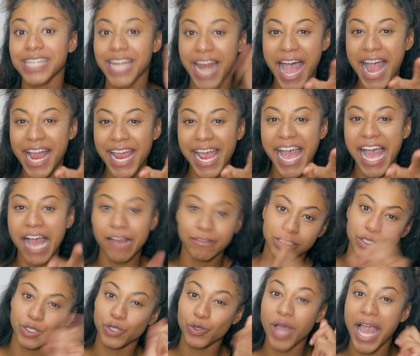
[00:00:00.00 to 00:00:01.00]
that I have
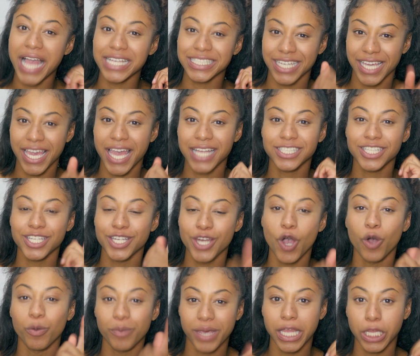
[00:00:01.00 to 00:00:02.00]
so you guys can get to
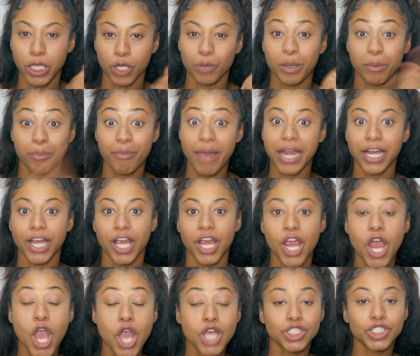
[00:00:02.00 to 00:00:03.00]
know me a little bit better.
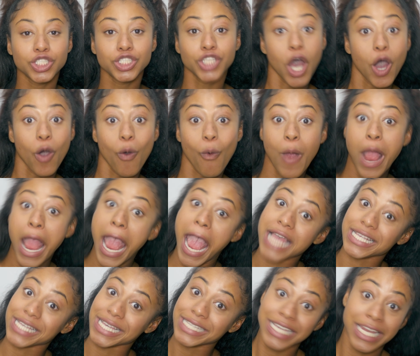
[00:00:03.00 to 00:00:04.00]
So
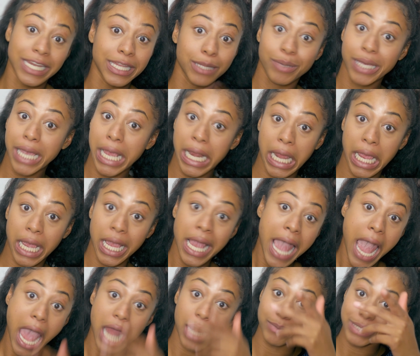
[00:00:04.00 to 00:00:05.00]
as I said in the beginning,
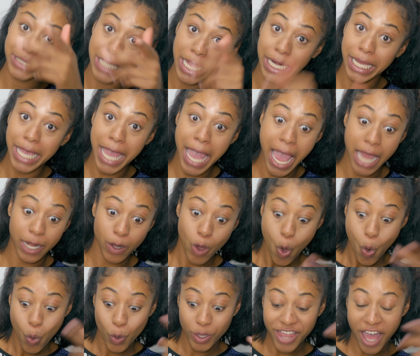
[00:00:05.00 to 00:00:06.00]
and I'm gonna say it again,
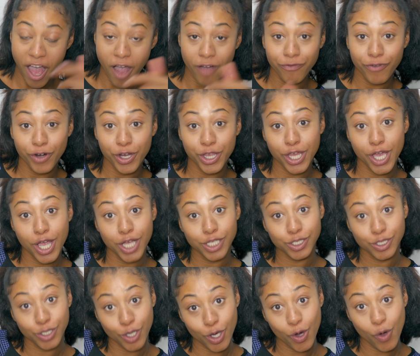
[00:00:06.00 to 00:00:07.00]
without further
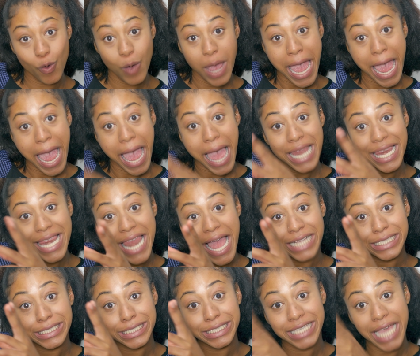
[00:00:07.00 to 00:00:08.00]
ado,
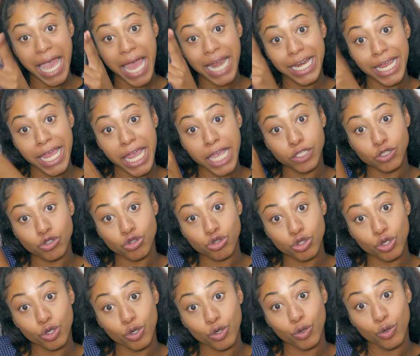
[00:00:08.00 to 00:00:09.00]
let's get
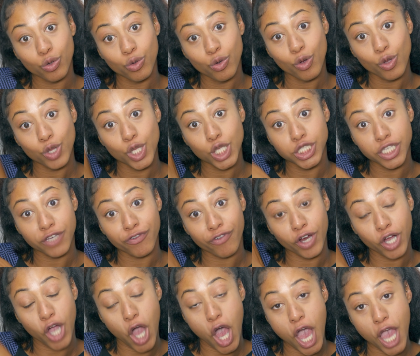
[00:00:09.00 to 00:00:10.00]
into the
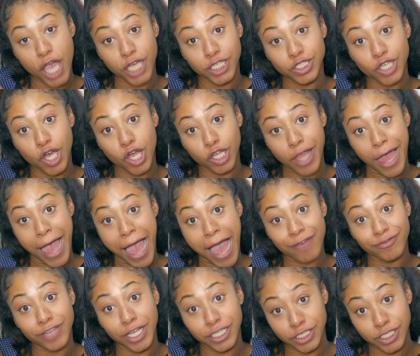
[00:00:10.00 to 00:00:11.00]
different kinds of
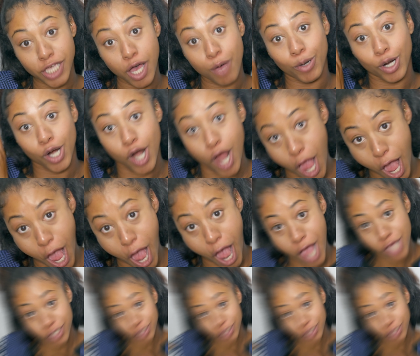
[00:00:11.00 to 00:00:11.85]
laugh that Summer has.